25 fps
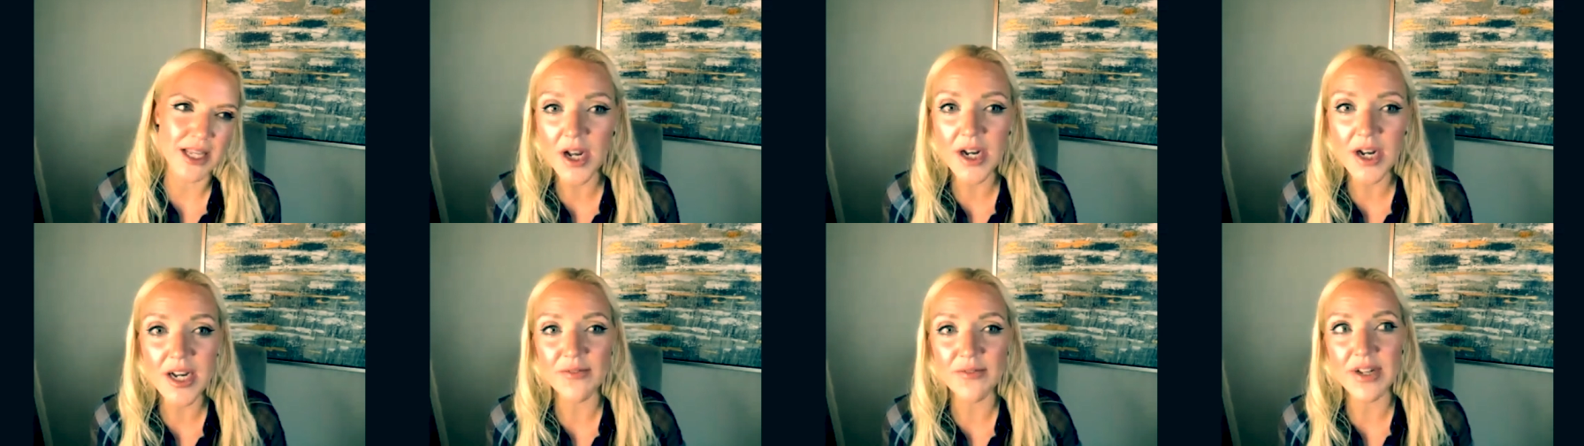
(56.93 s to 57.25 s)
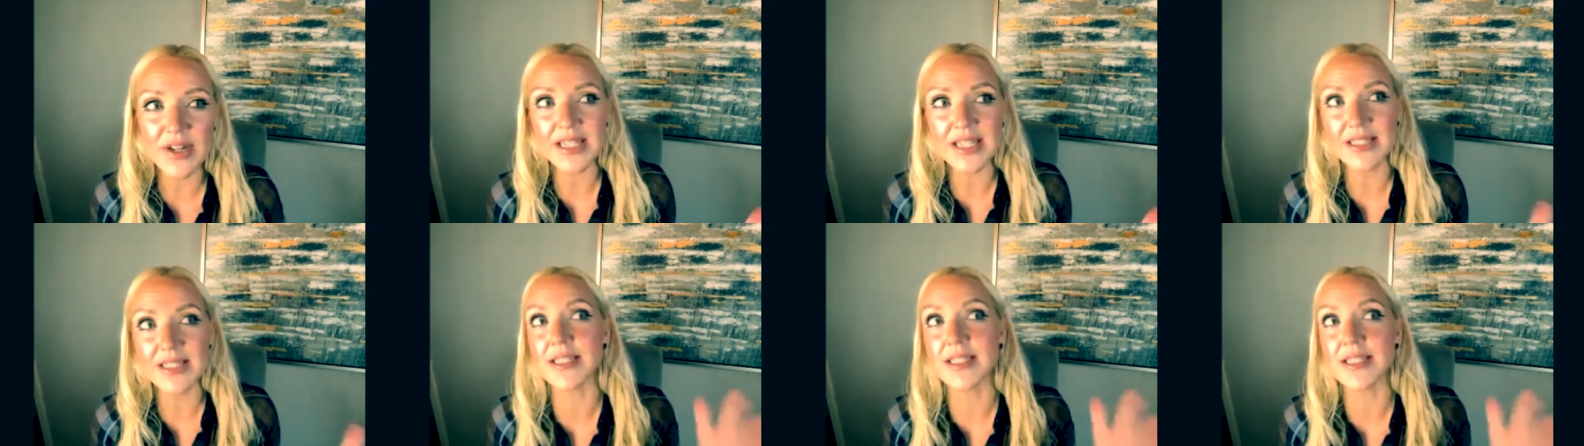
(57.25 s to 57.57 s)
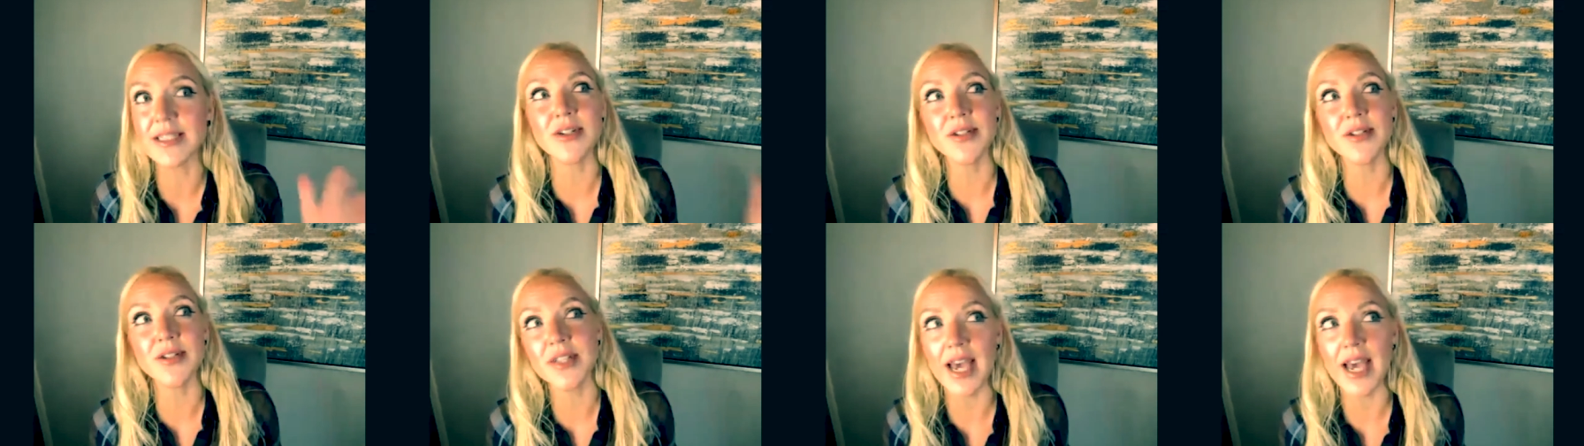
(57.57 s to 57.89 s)
And they're not even
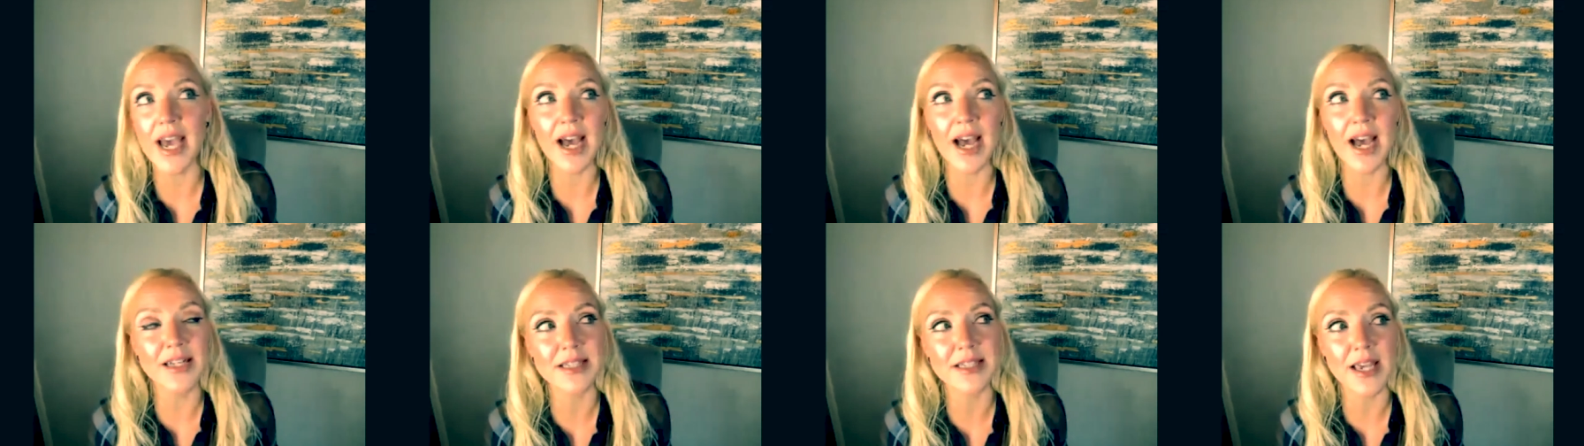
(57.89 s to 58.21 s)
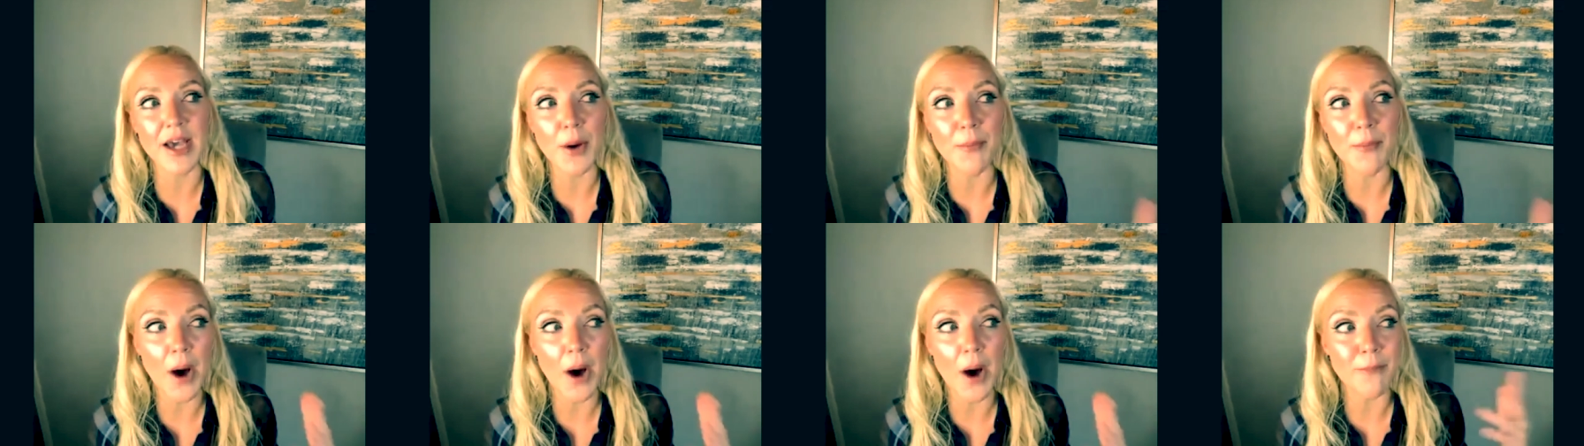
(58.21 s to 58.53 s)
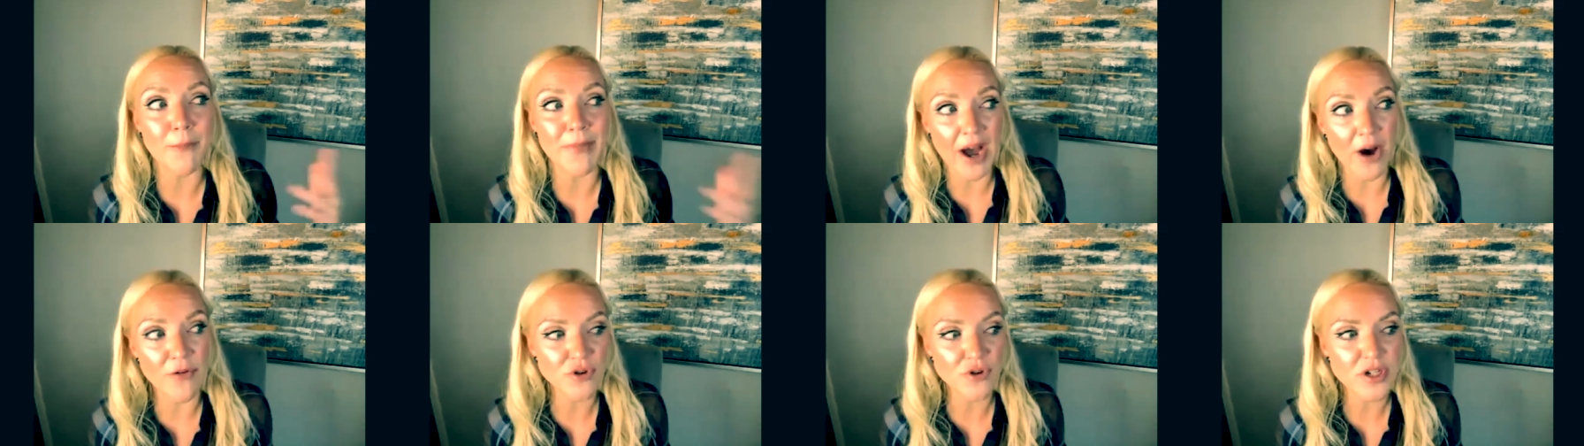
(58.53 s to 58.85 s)
necessarily asking about
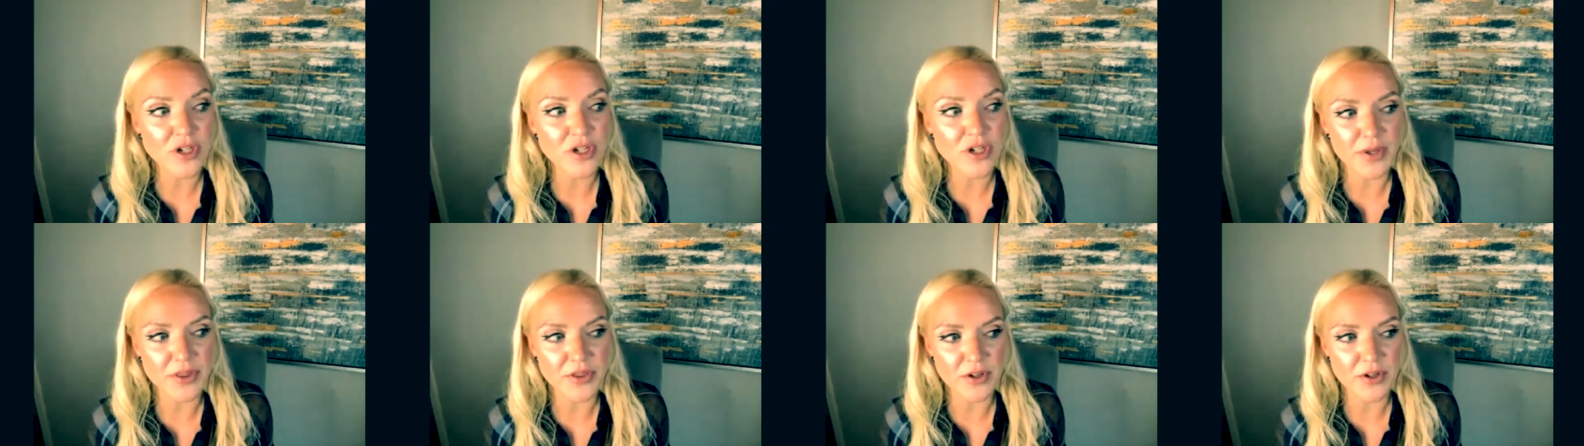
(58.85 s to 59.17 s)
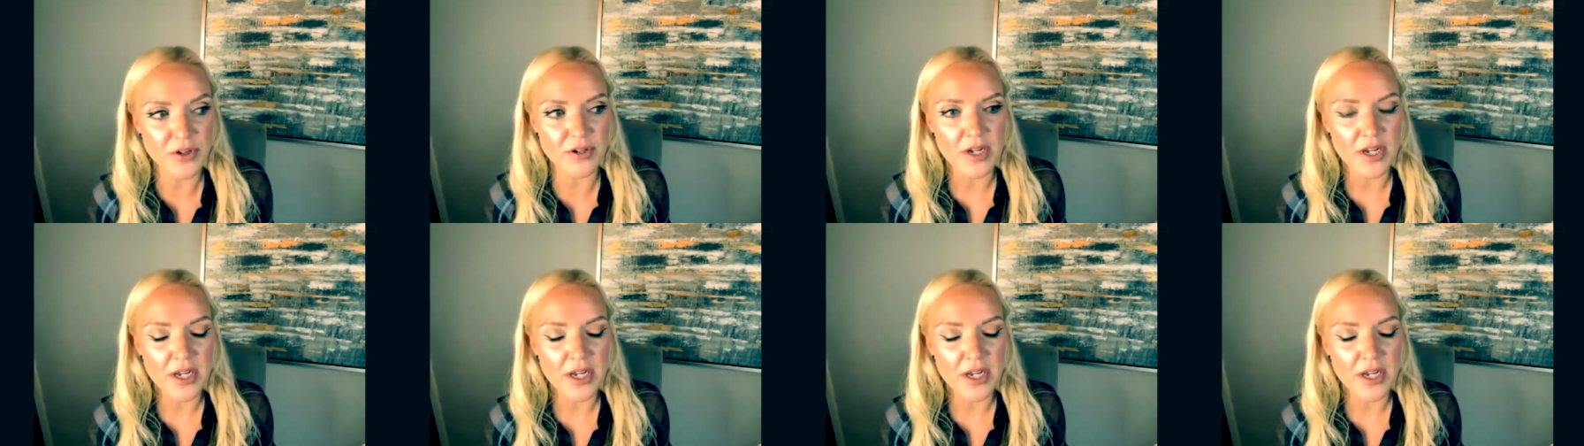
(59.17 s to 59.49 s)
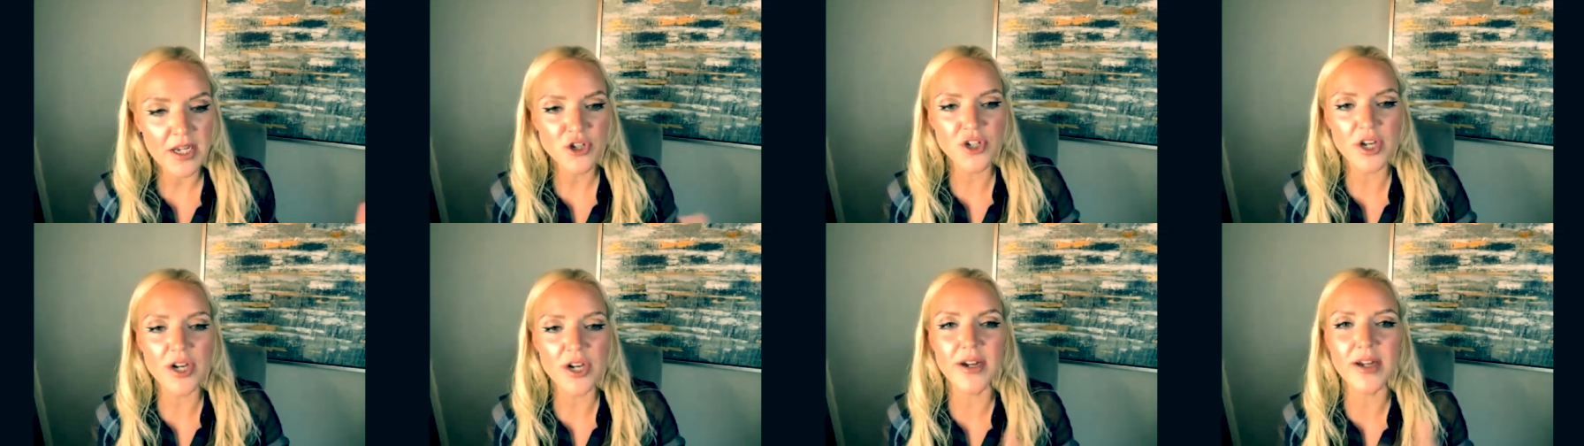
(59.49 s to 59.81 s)
boundaries, but they're
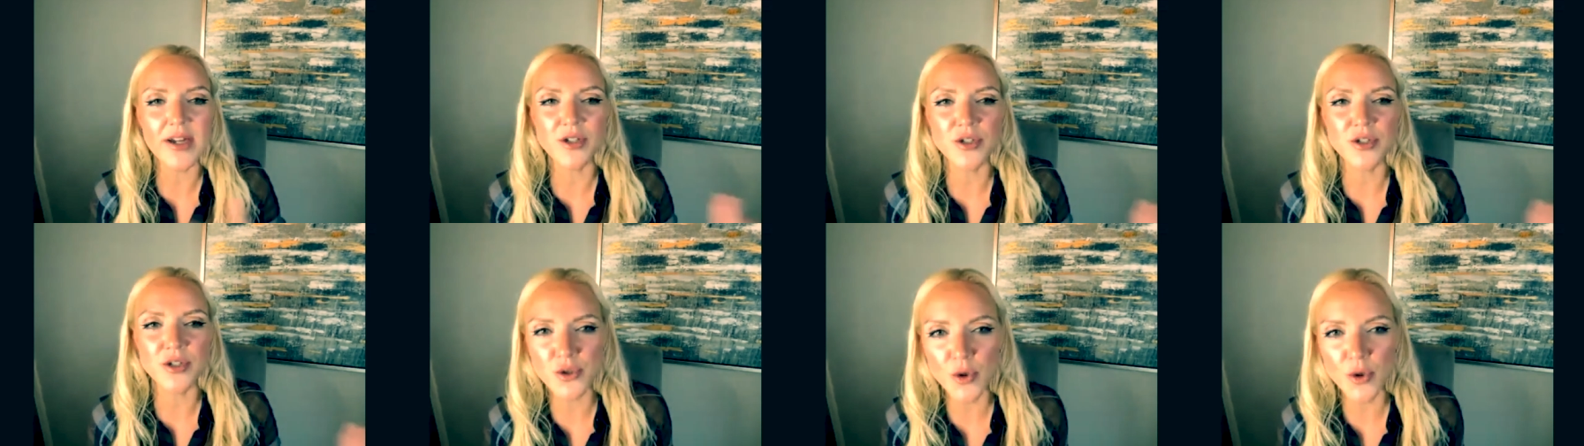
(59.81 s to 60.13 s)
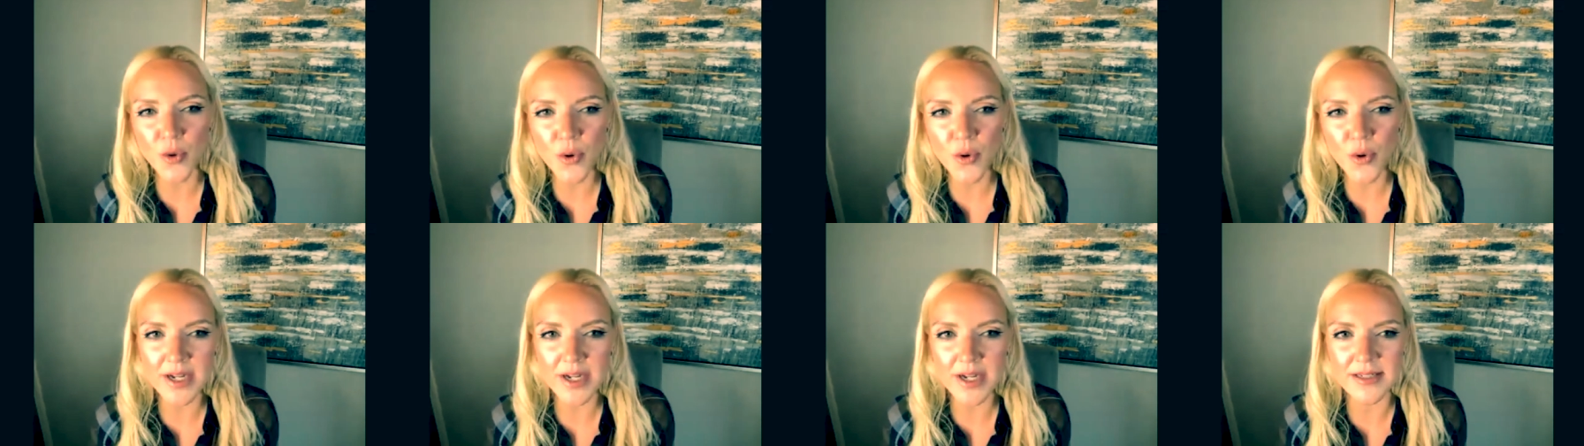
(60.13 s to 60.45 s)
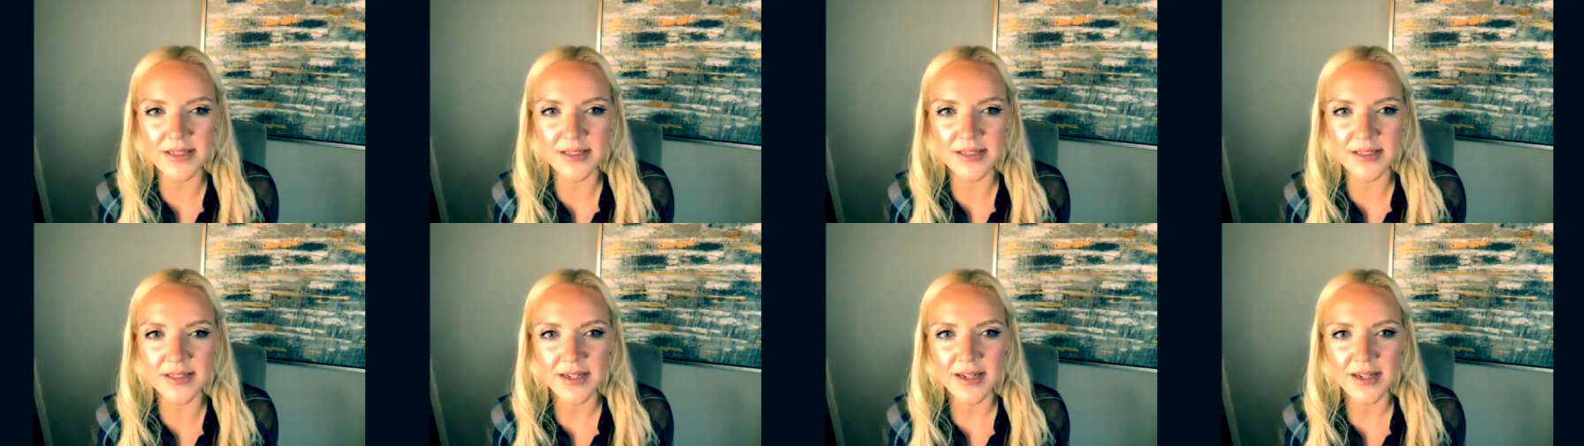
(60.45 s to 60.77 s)
sharing
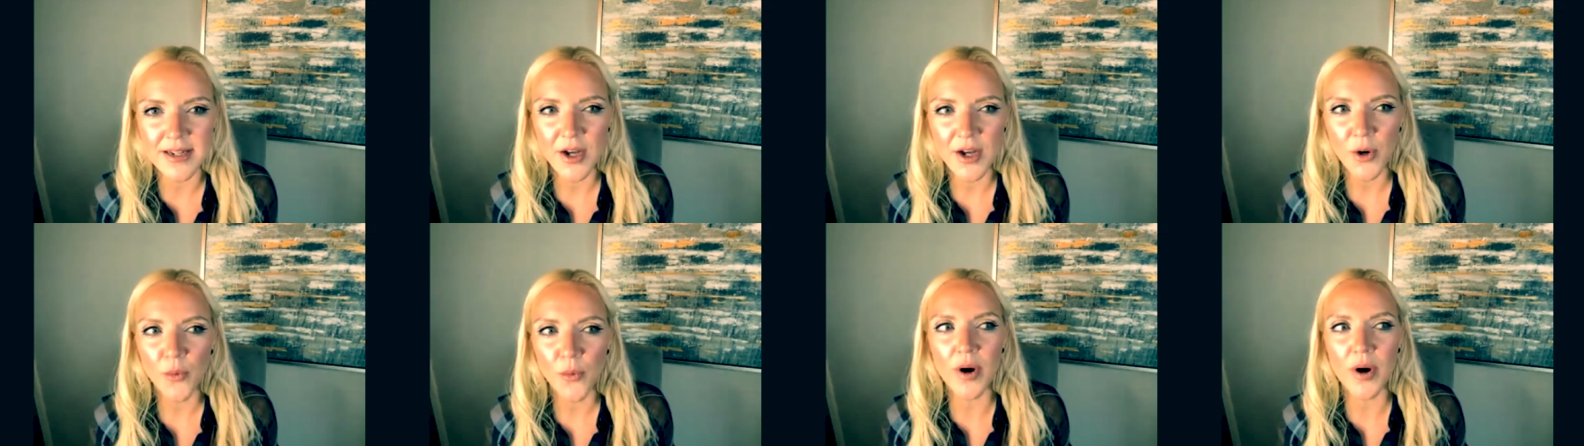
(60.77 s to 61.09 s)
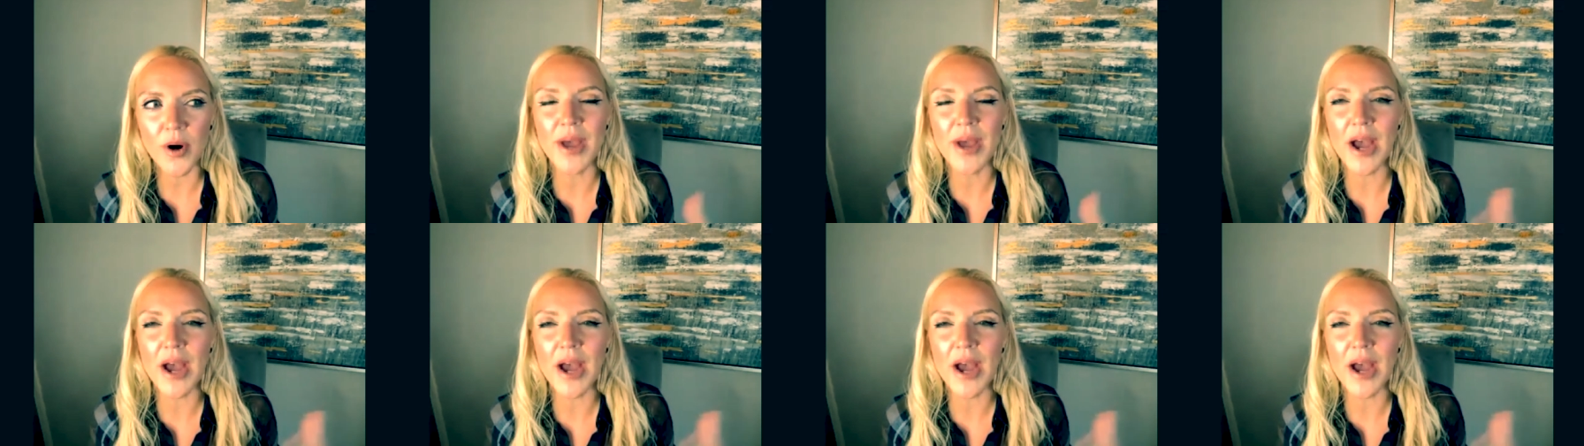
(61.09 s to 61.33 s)
stories where